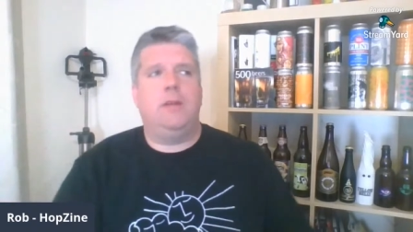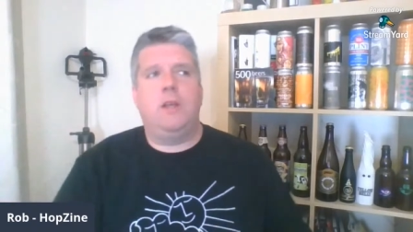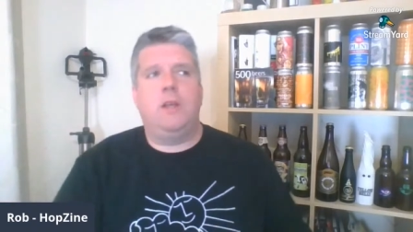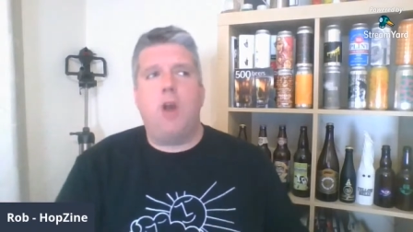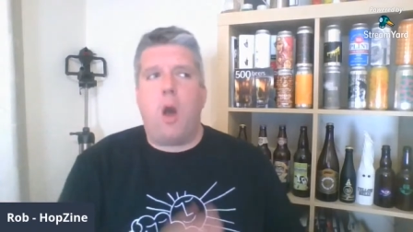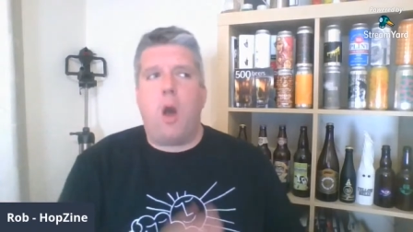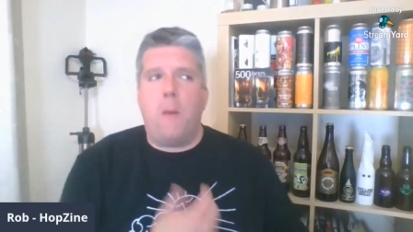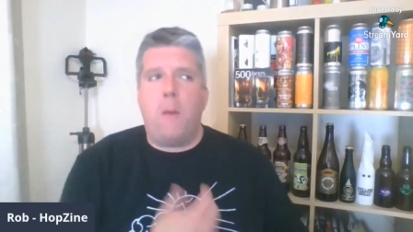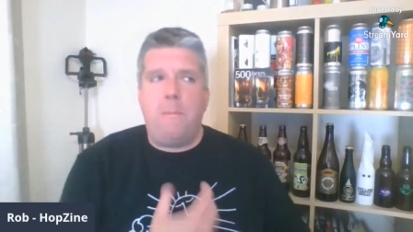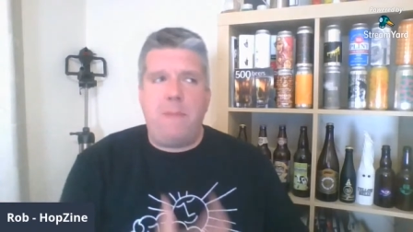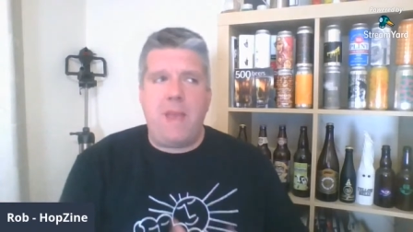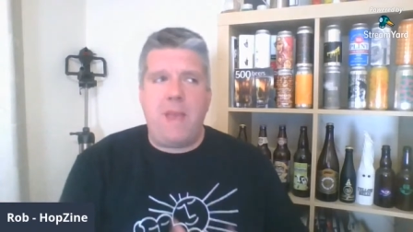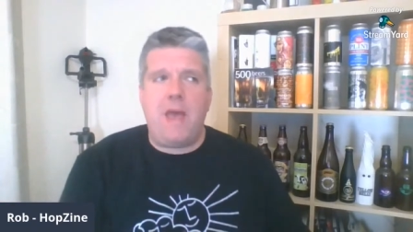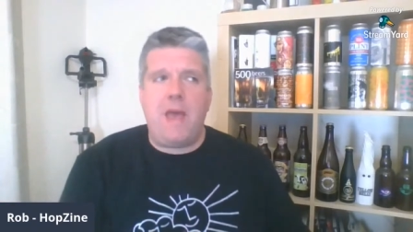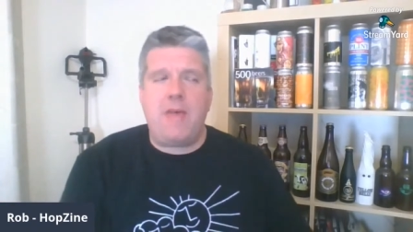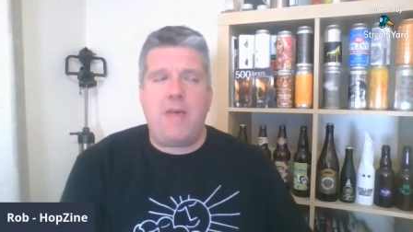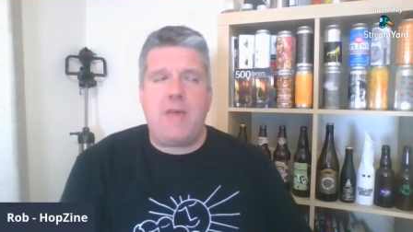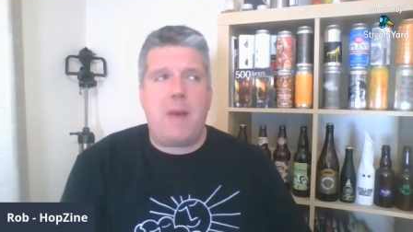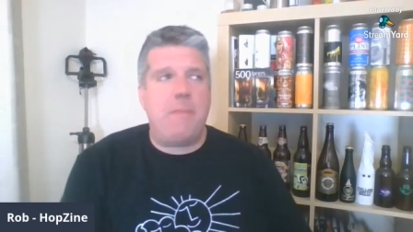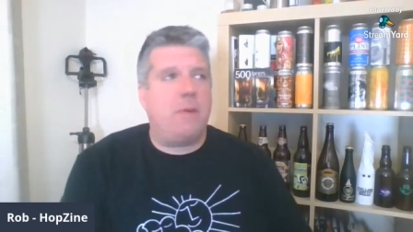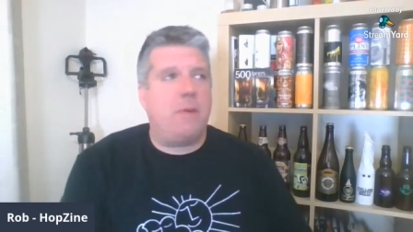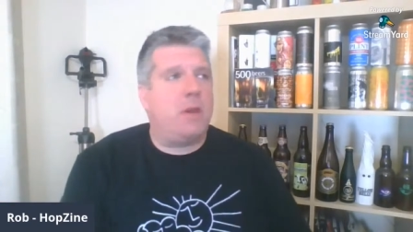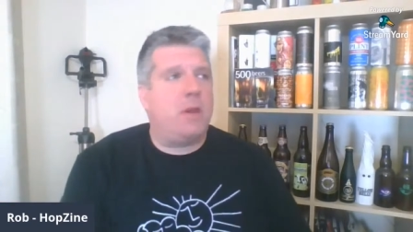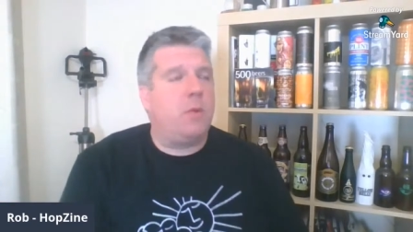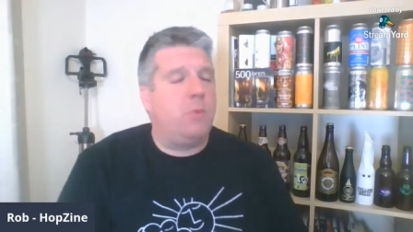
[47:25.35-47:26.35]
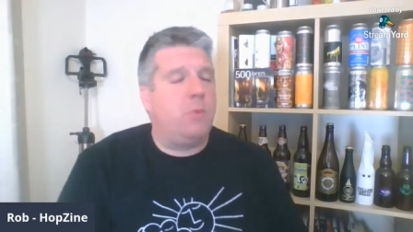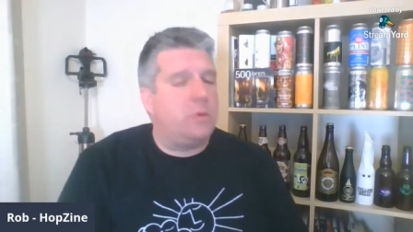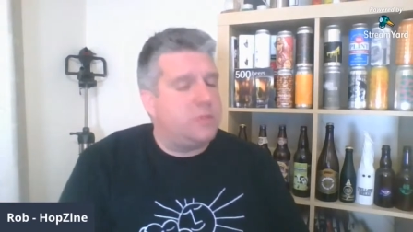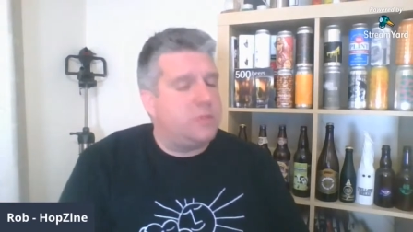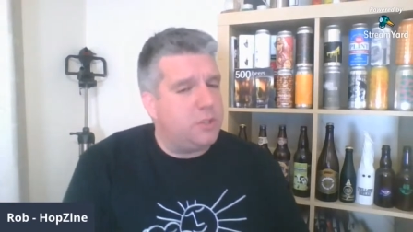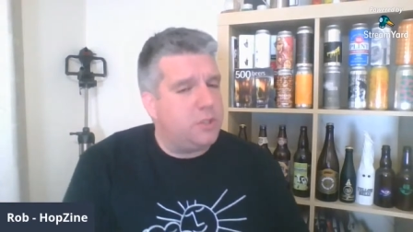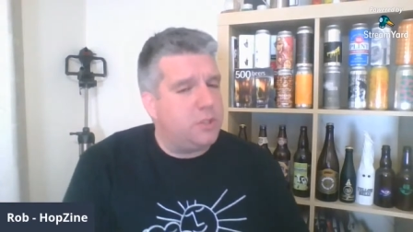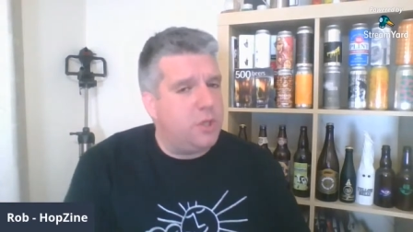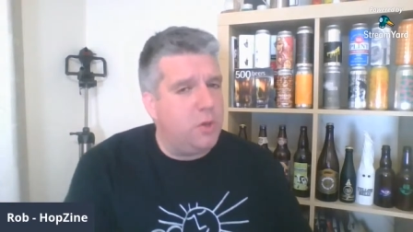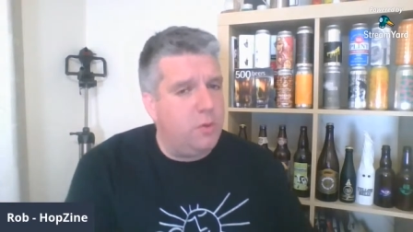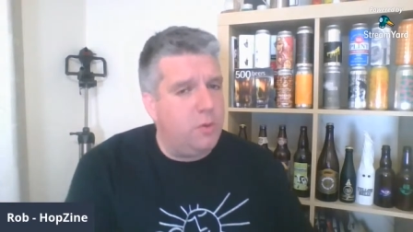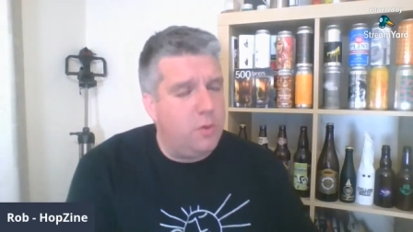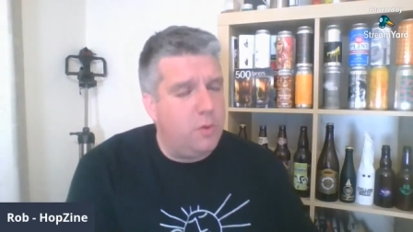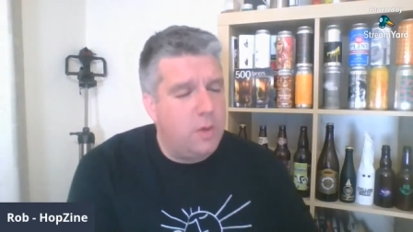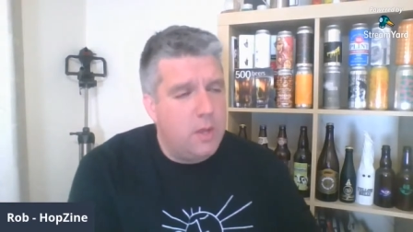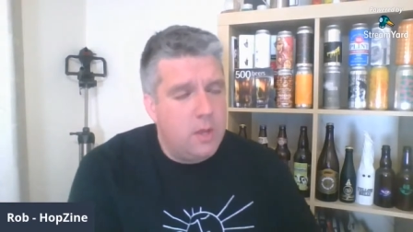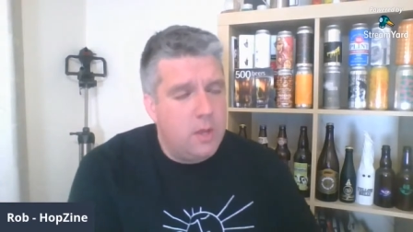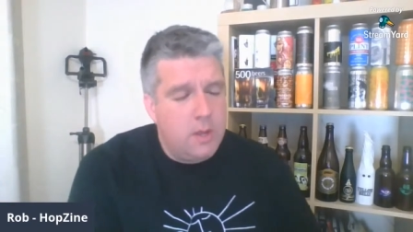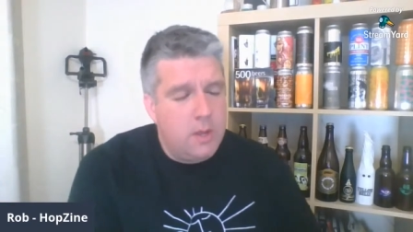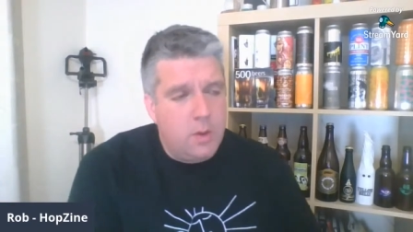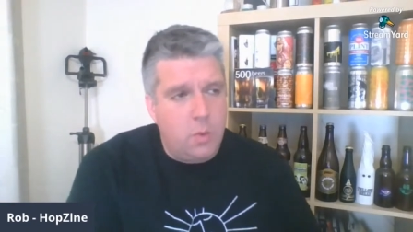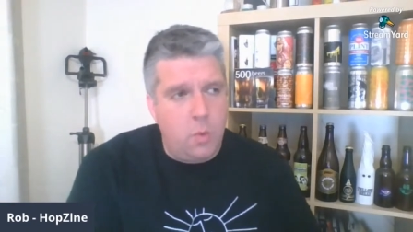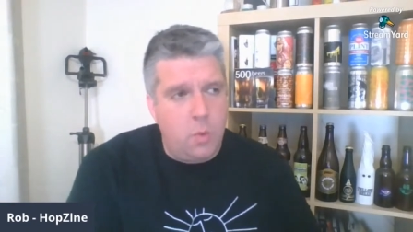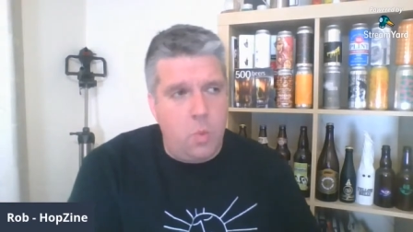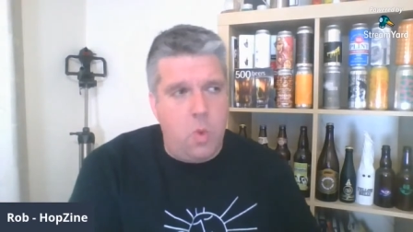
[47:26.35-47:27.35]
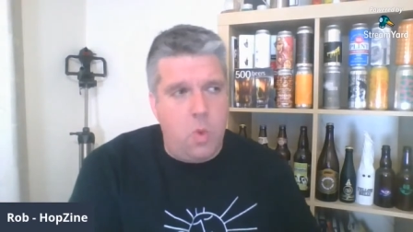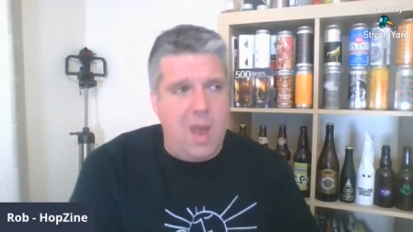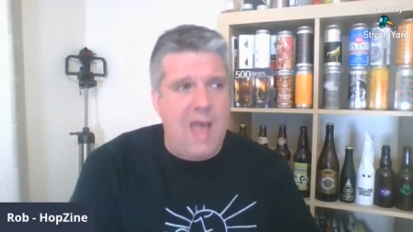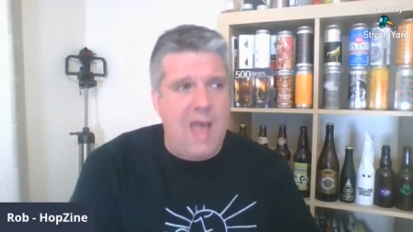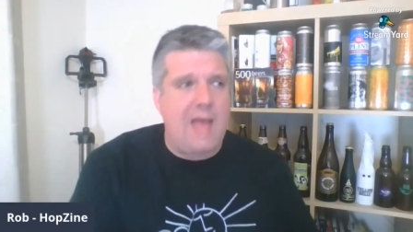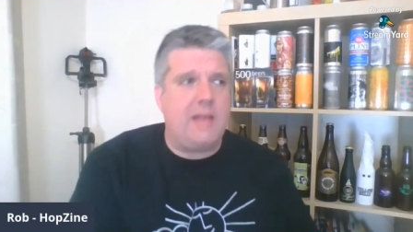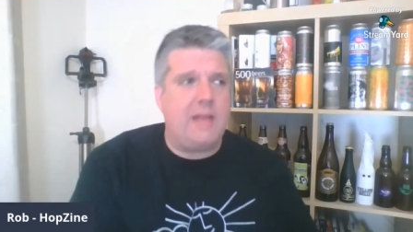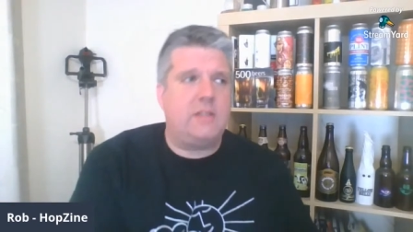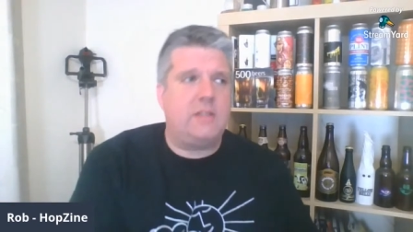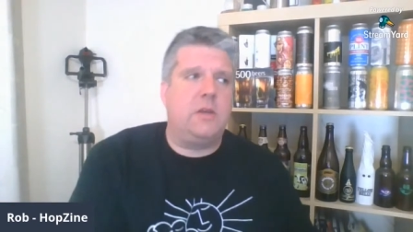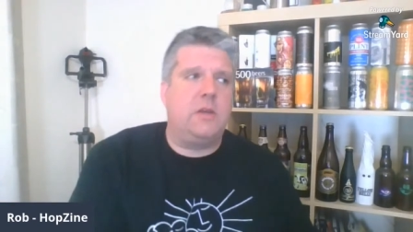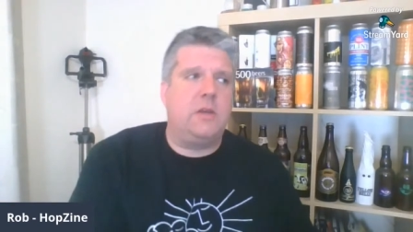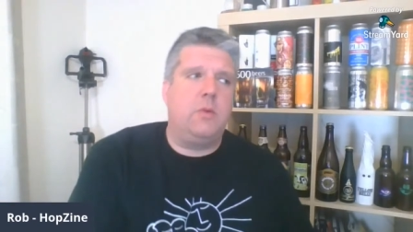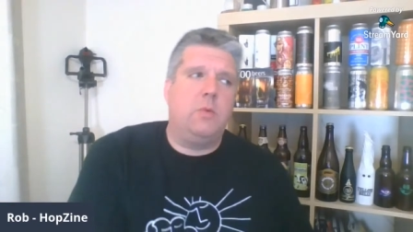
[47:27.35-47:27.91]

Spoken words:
You got a bit of that, but it wasn't too wet,